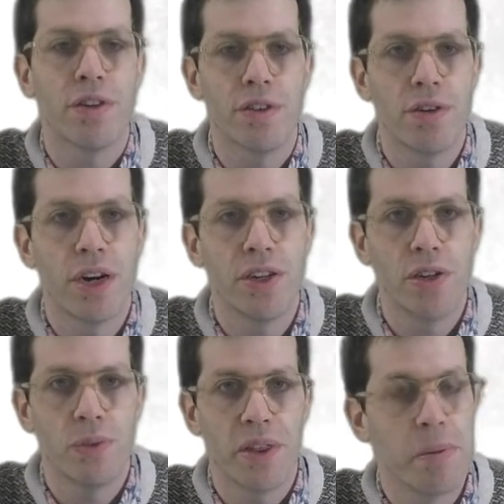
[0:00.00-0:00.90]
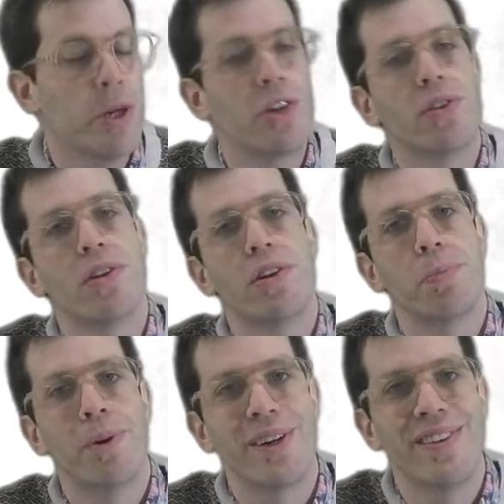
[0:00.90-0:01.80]
considerations with images at
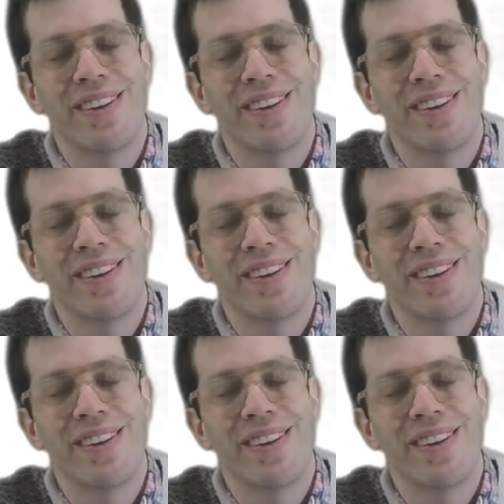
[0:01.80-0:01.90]
this point.